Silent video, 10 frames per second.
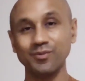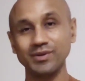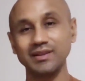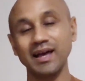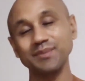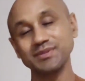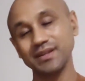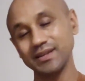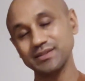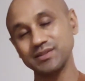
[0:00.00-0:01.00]
I relapsed
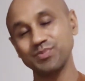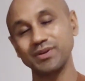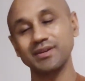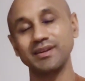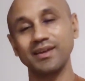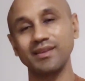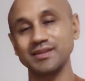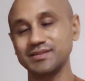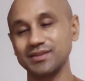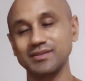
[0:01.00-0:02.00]
and I sprinted down.
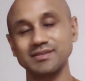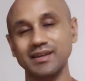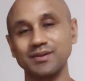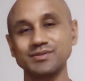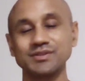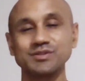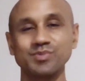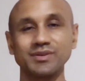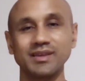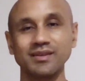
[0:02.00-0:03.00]
I still decided I was going to
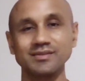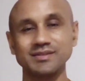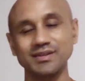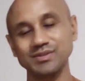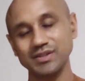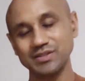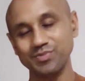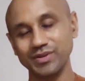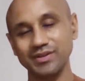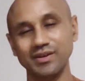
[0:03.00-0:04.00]
sprint down this hill. So I
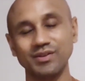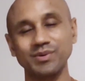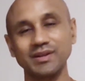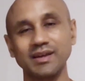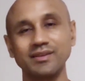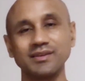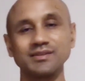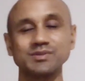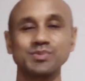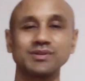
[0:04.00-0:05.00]
sprinted all the way down the
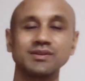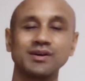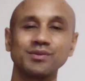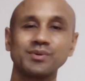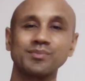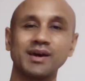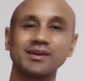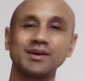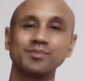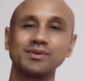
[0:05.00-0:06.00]
hill, sprinted all the way
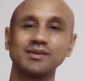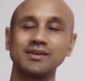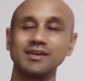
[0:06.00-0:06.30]
back up.